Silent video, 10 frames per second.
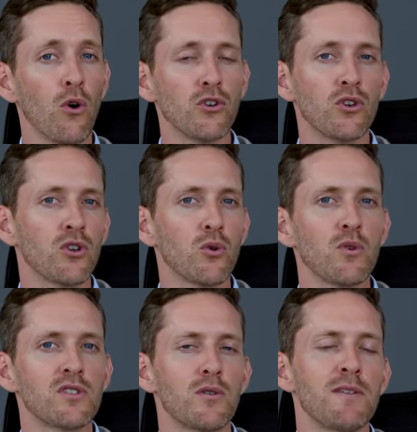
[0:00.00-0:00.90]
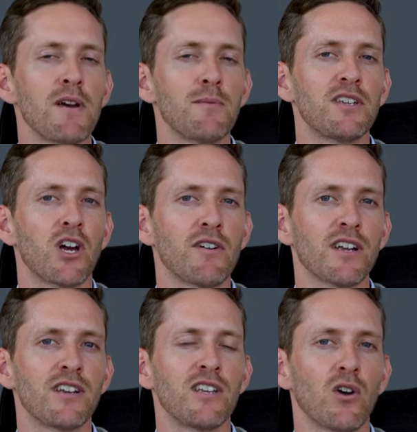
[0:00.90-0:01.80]
or you can always email me
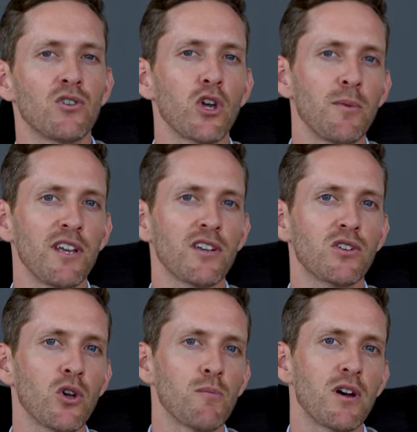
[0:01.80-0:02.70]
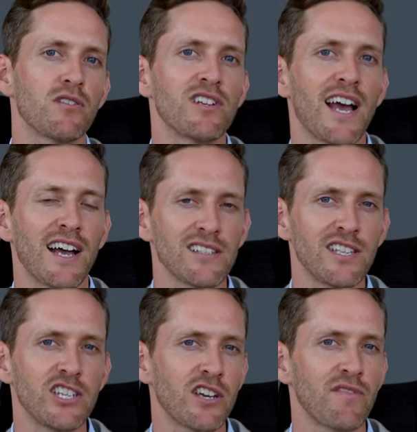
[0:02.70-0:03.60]
directly on
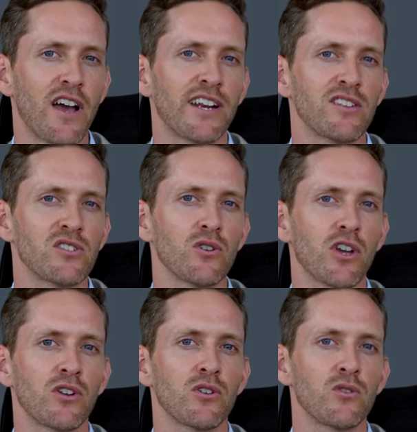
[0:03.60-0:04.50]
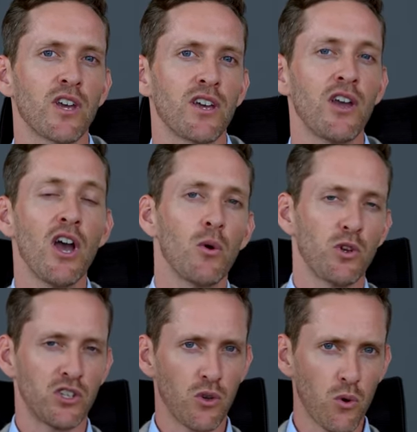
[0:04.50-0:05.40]
dominic.murray@cjfinance.co.uk,
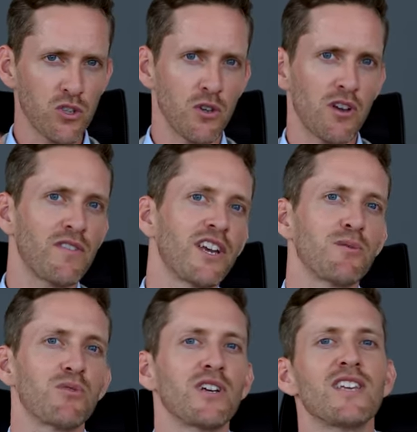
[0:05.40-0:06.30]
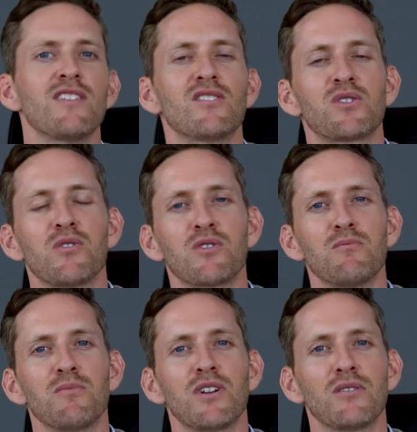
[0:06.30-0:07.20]
which is also available in the
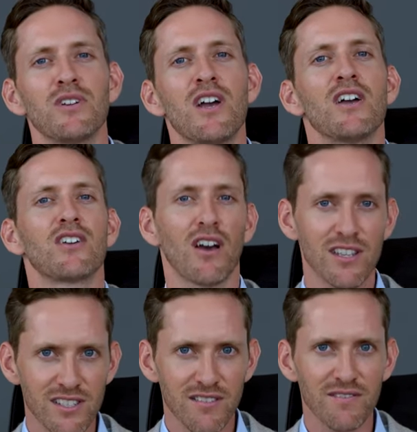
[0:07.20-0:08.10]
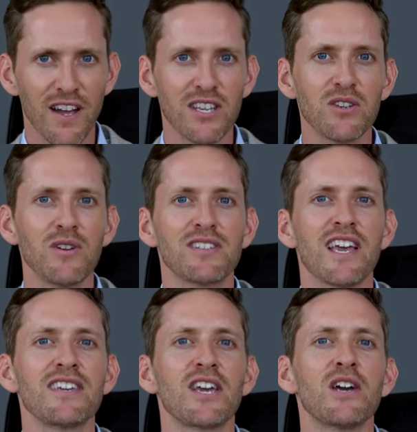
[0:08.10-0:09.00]
description below. Guys, thank you.
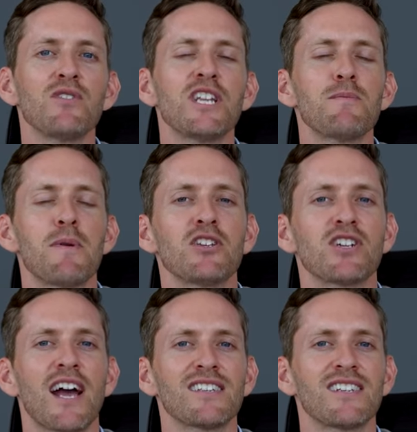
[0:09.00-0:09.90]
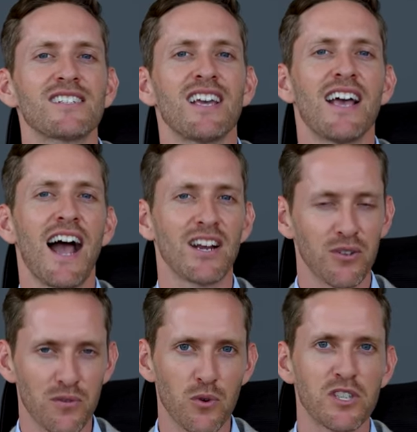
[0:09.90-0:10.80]
Take care of your DB pension assets and
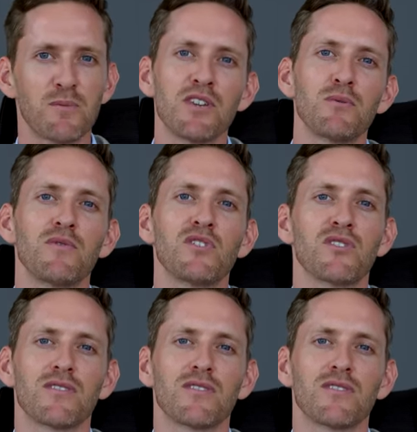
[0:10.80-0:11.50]
look forward to speaking with you